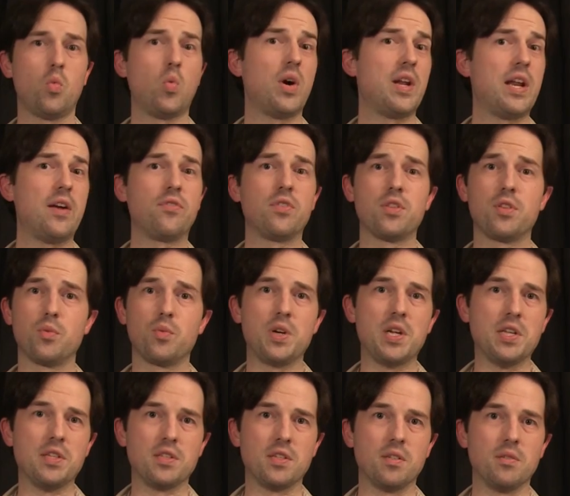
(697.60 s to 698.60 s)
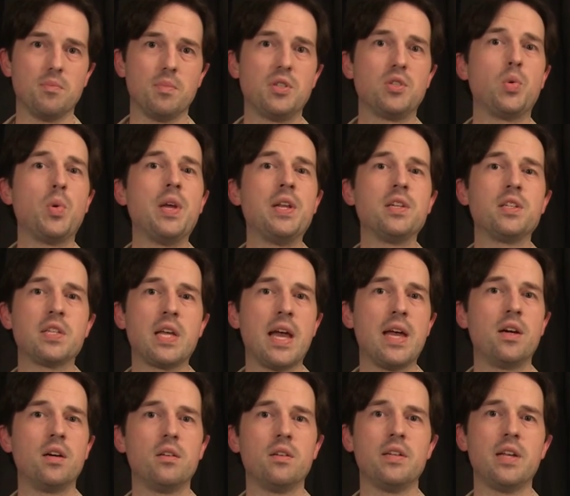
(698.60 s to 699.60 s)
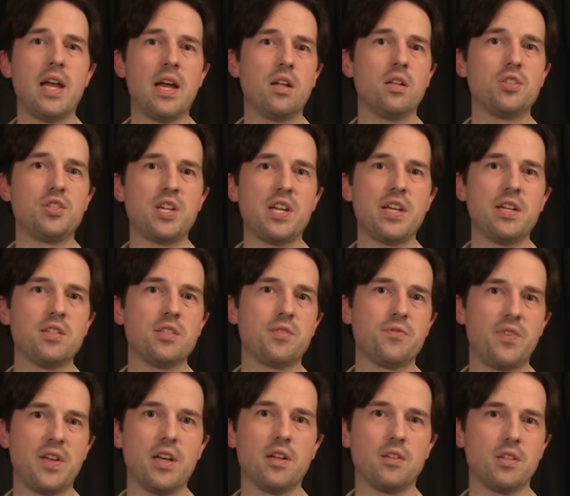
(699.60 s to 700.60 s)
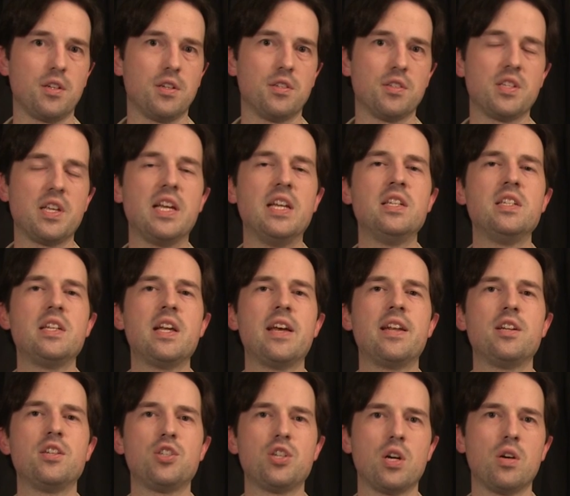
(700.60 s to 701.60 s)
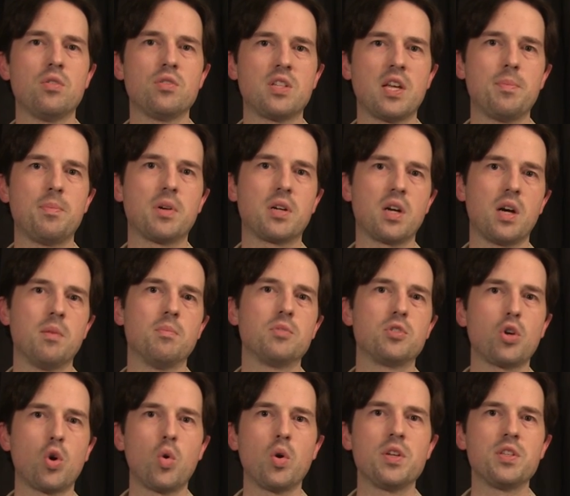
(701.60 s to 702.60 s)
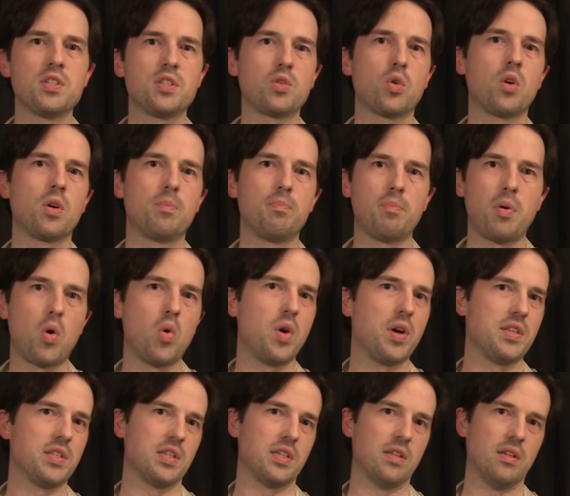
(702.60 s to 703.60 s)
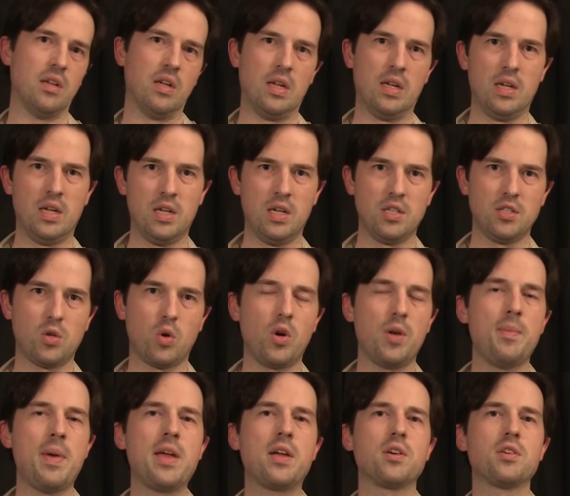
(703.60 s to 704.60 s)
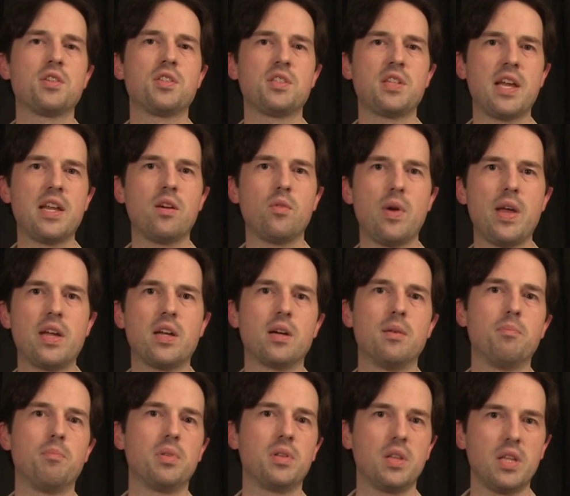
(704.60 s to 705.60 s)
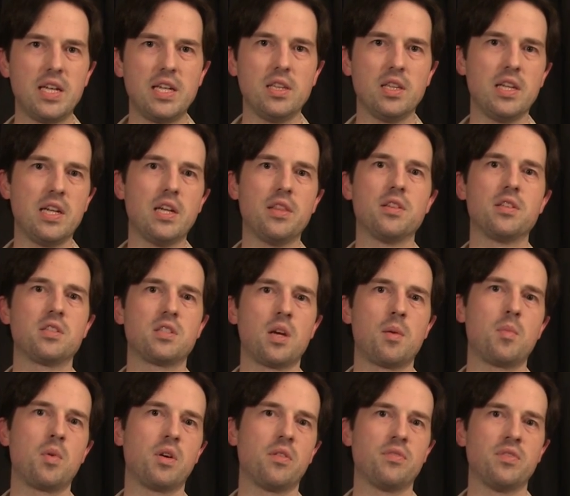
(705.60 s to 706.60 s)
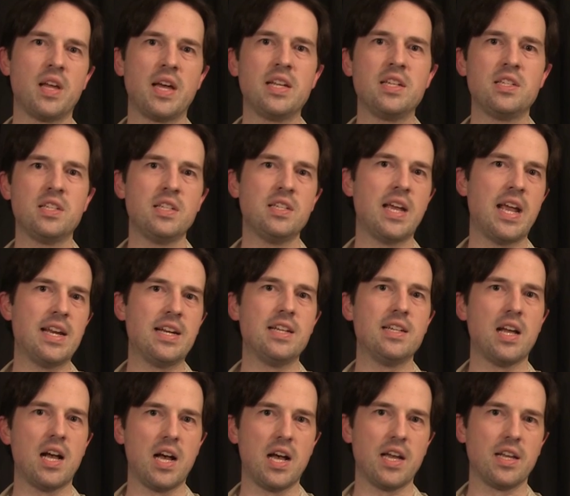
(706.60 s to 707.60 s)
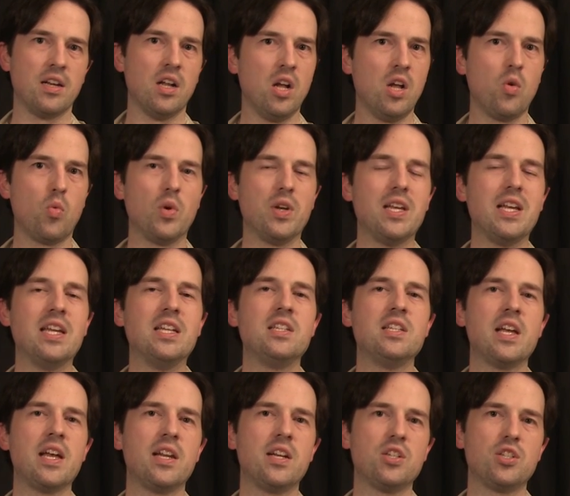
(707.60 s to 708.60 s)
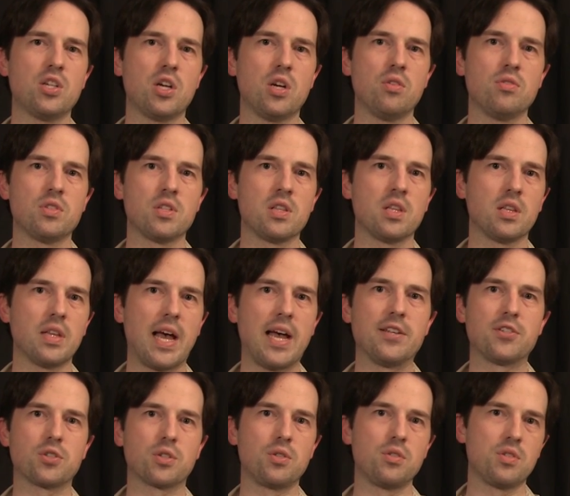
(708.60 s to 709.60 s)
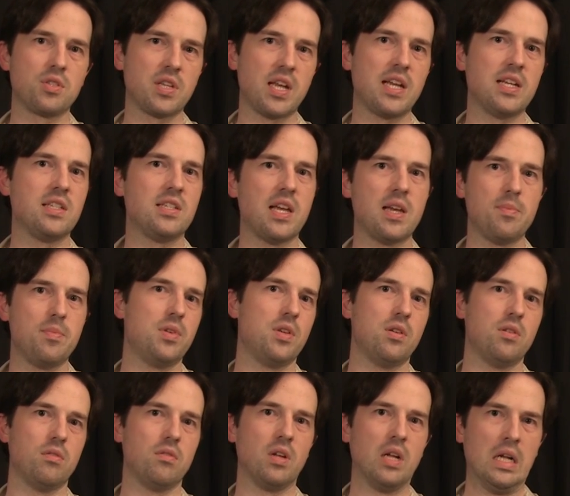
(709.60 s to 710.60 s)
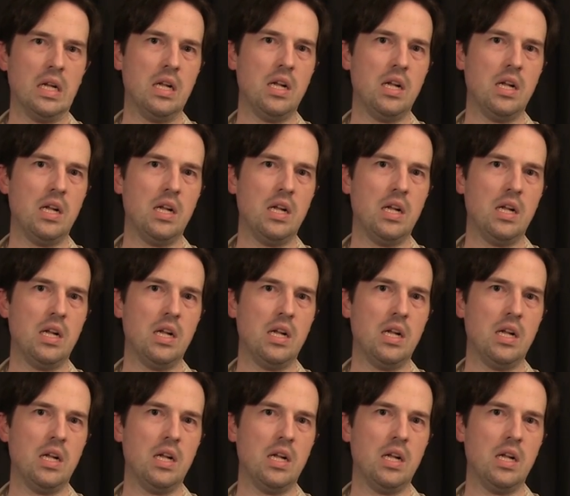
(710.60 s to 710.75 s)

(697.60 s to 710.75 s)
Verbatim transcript: Whatever the reason, between Kenner and L J N's failures, Indiana Jones had become toy store poison. Toy makers stayed away completely in the summer of nineteen eighty-nine when Indiana Jones and the Last Crusade debuted.